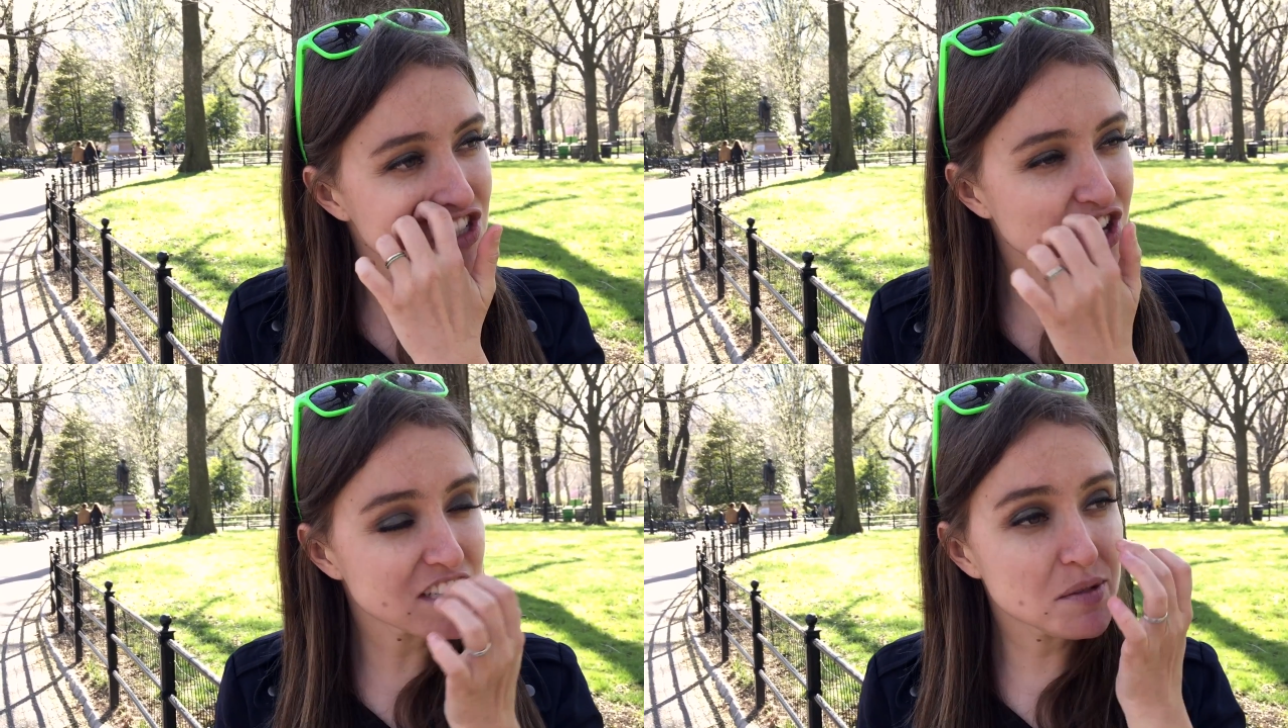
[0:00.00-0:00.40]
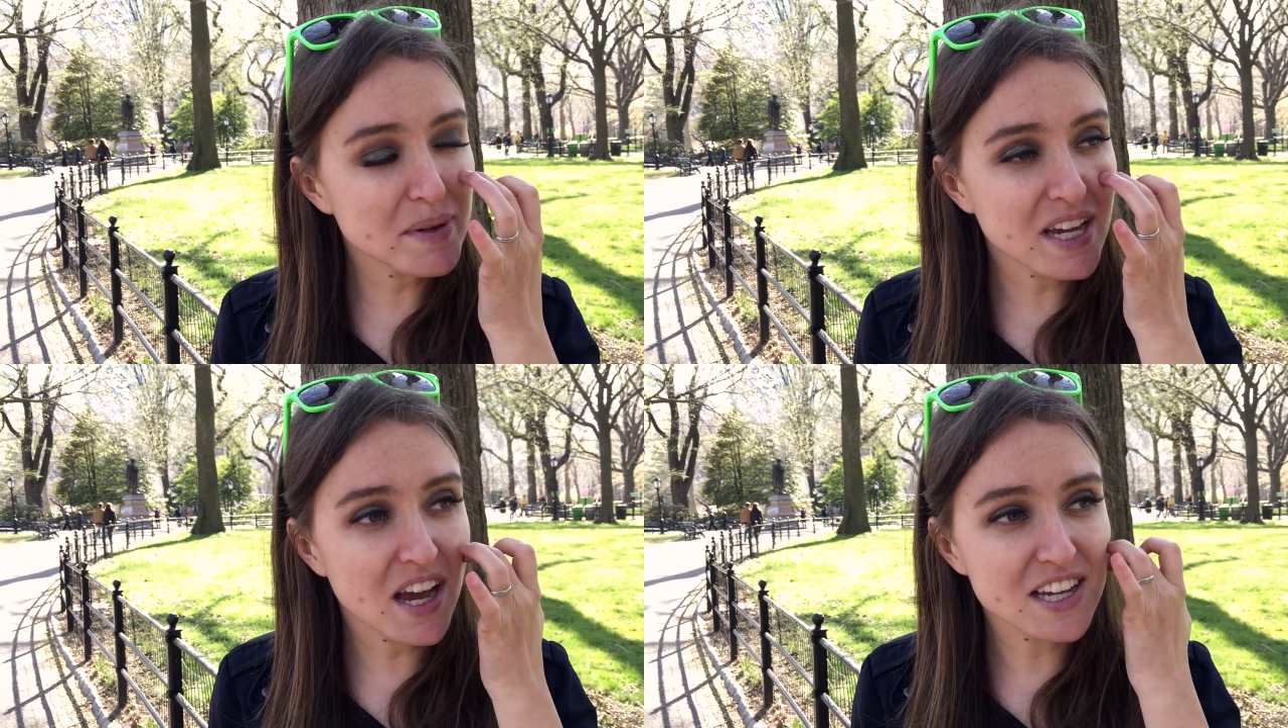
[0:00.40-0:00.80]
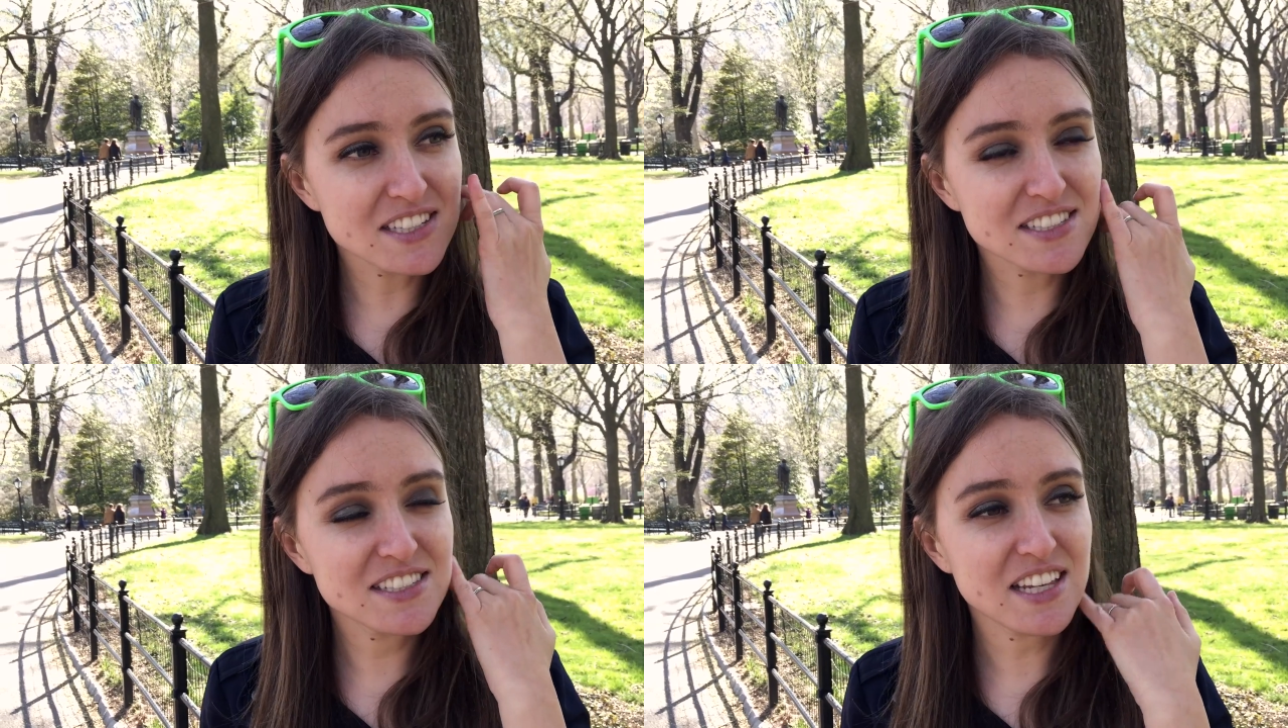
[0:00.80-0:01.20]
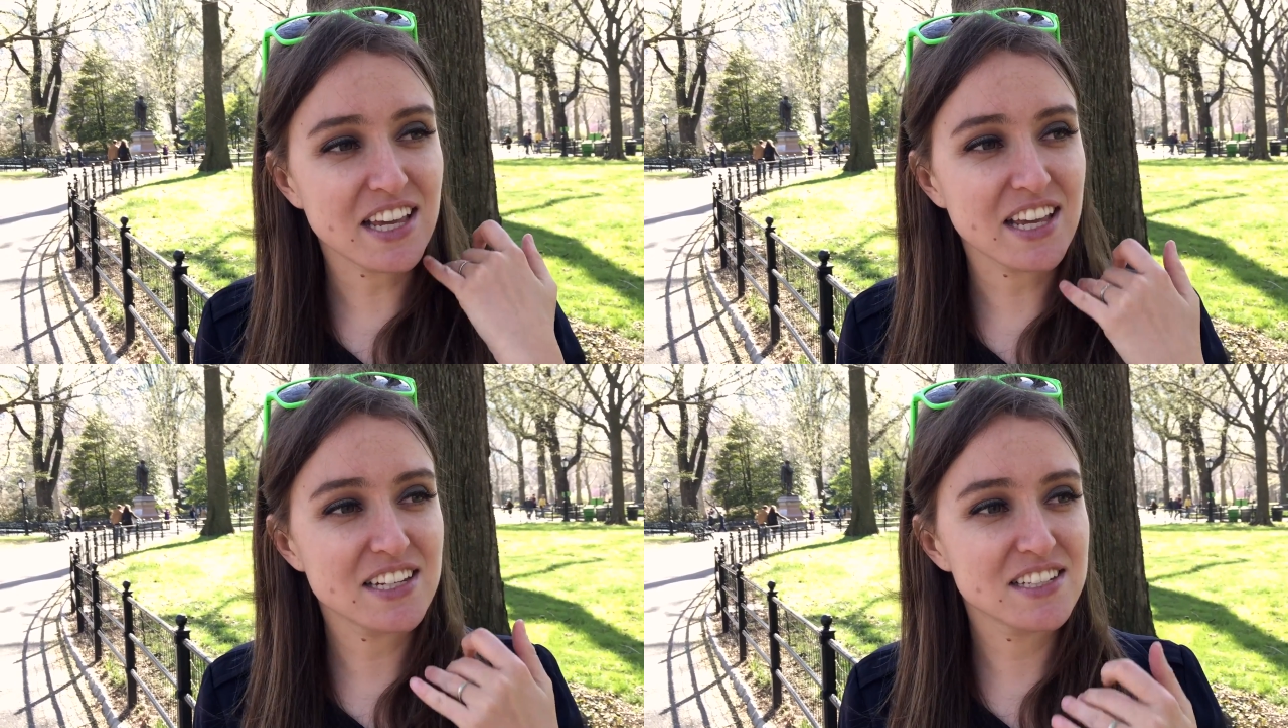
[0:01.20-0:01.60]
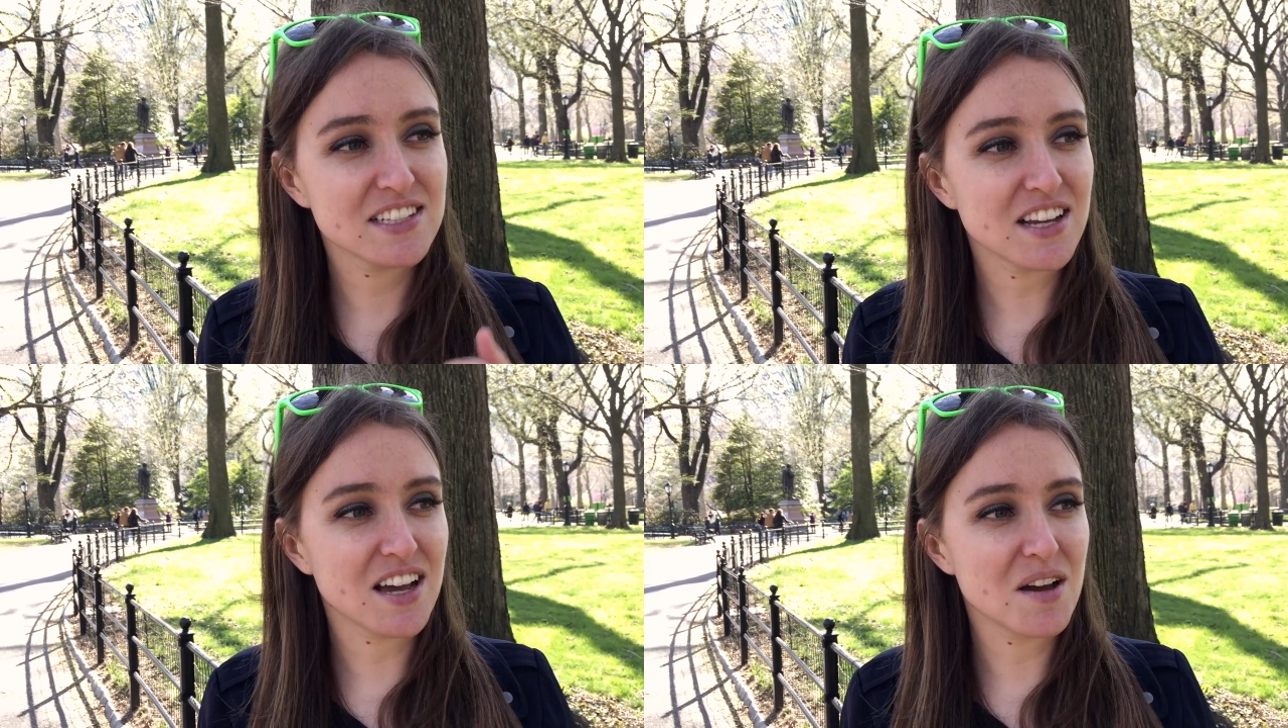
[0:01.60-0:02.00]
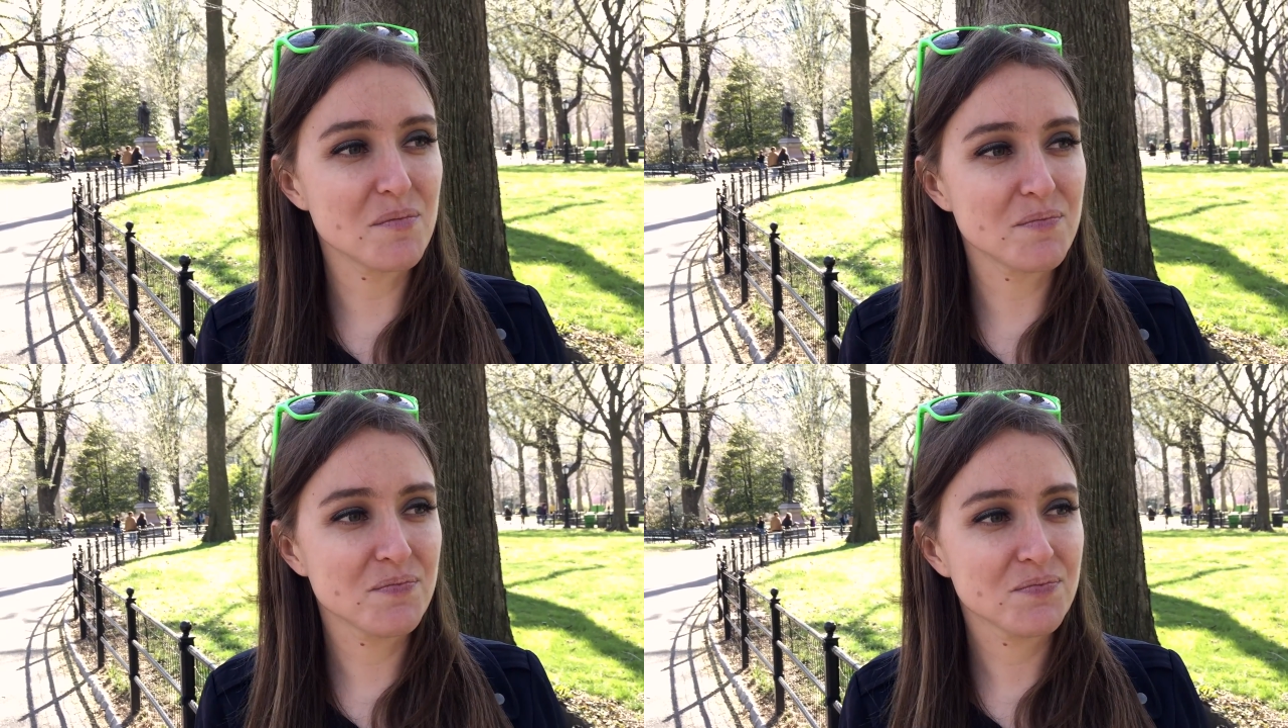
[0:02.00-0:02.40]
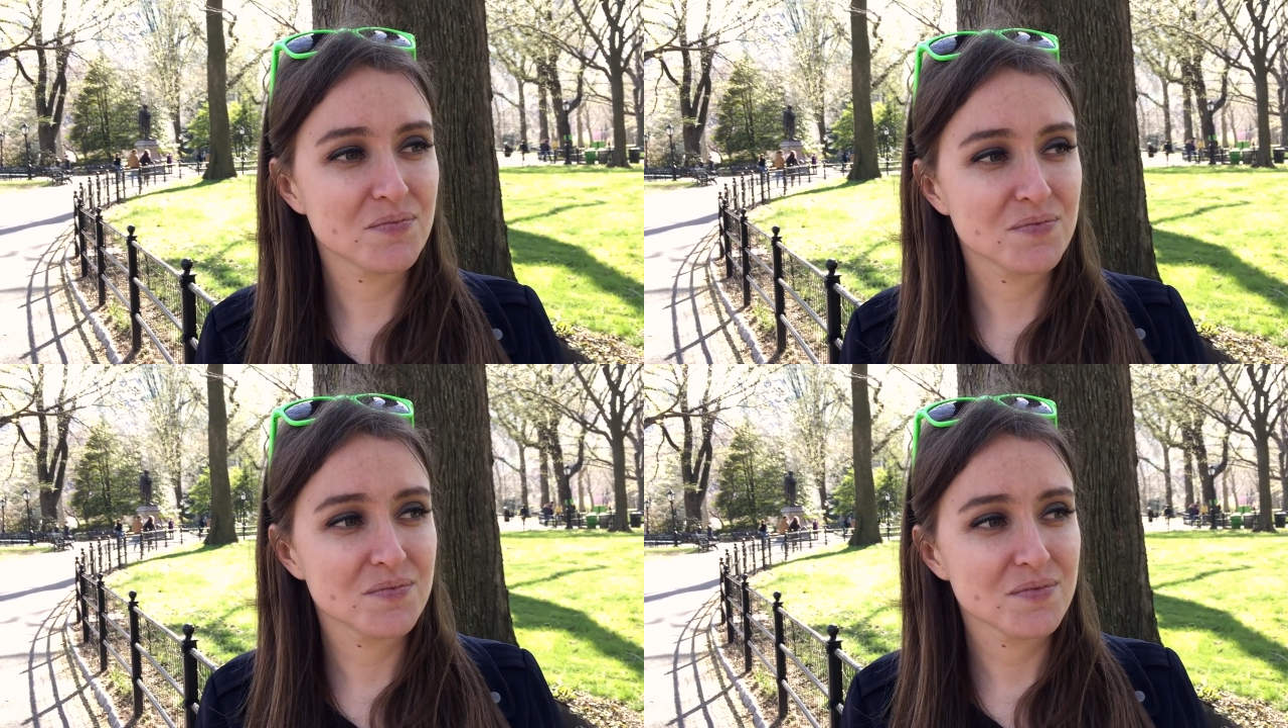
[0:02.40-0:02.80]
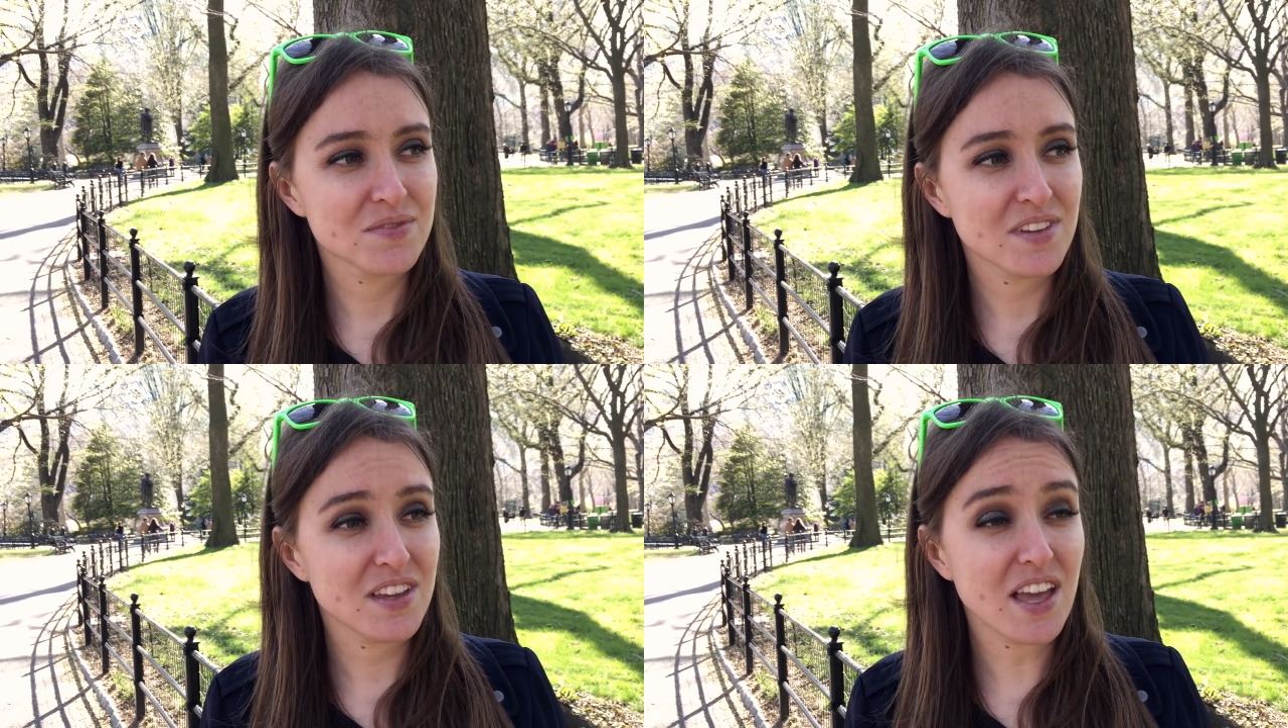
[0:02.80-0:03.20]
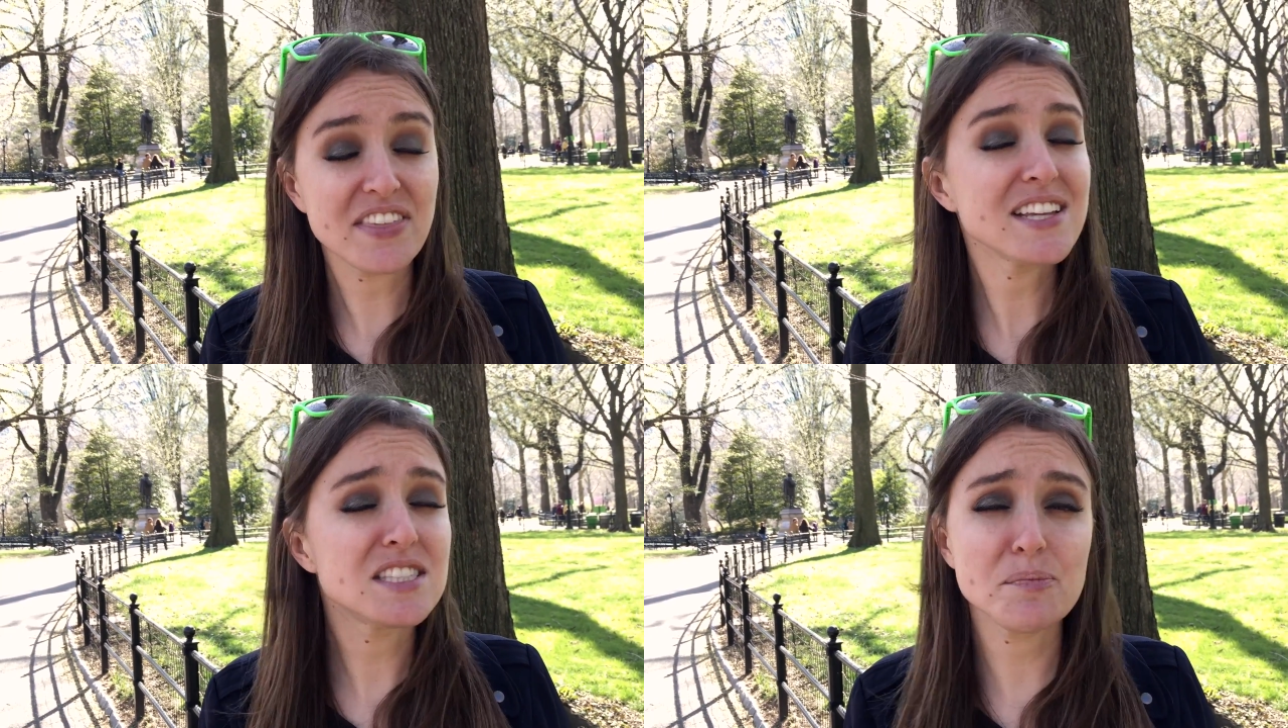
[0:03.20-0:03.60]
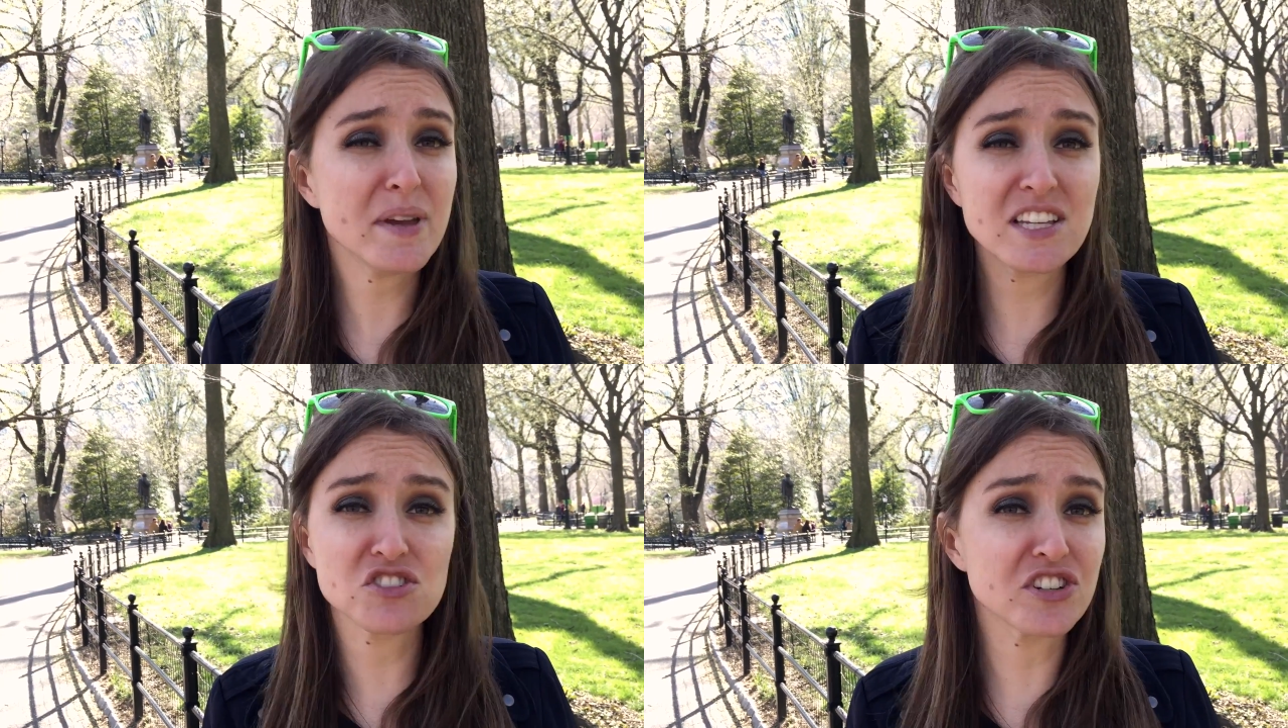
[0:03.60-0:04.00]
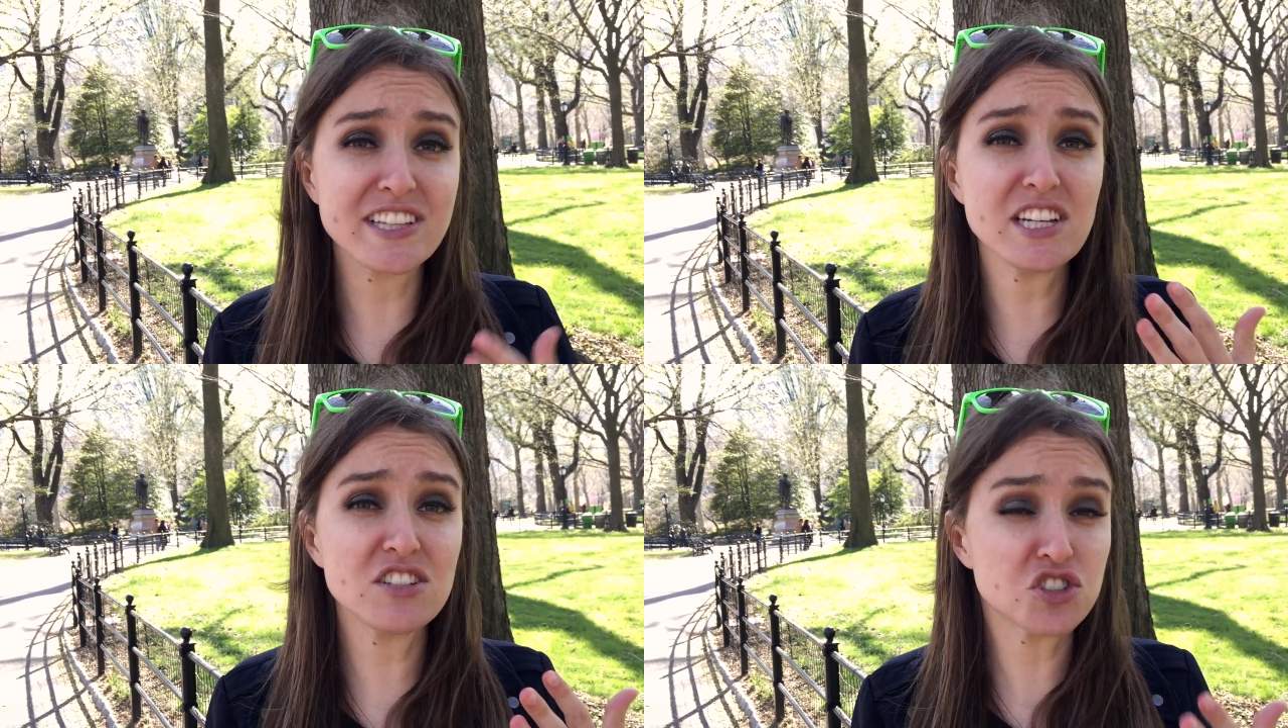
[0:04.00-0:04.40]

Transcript: just because I think it speaks really